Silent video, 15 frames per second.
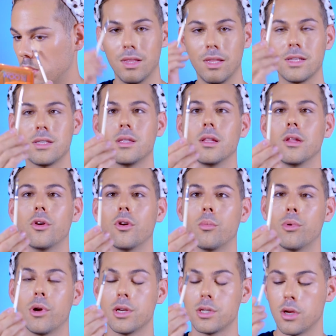This little
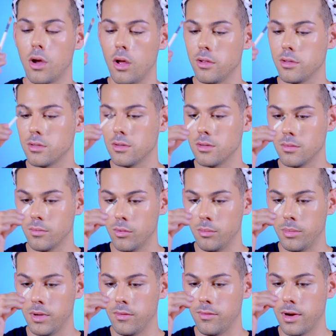brush also would
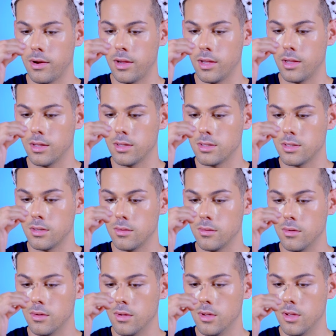be very good to
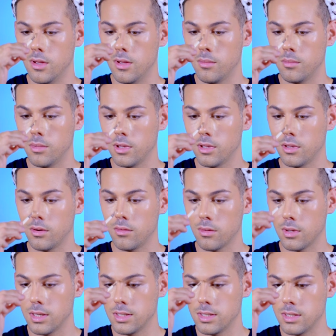a little
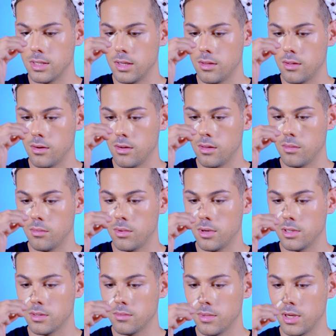concealer on the bridge
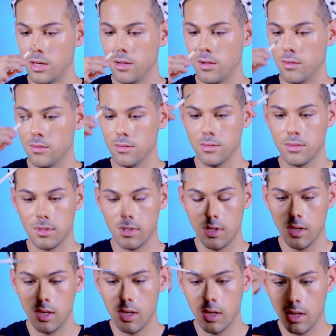of my nose.
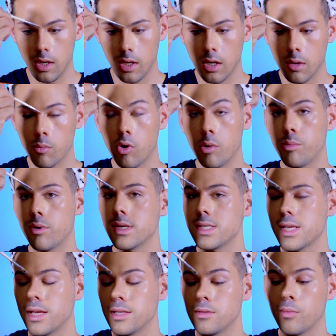in a more
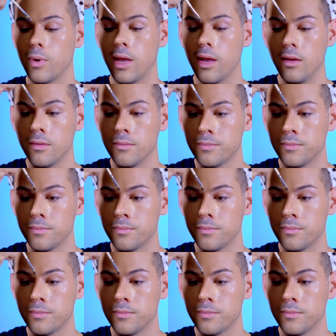precise way.